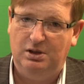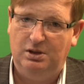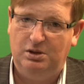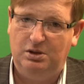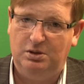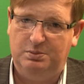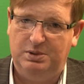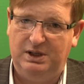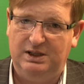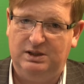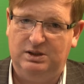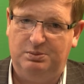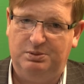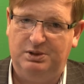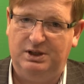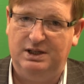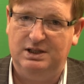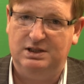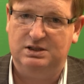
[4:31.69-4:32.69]
who had paid the
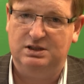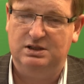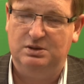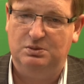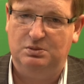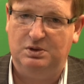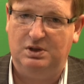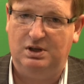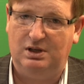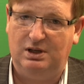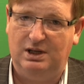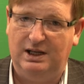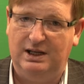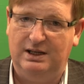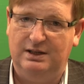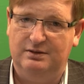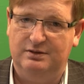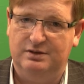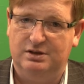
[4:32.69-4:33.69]
price with their
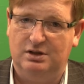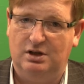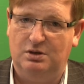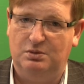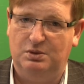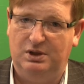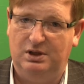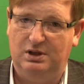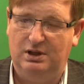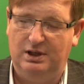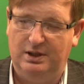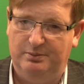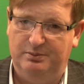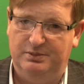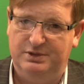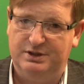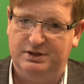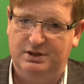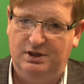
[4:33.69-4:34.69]
lives or with their
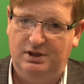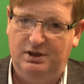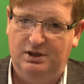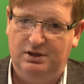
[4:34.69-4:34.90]
limbs.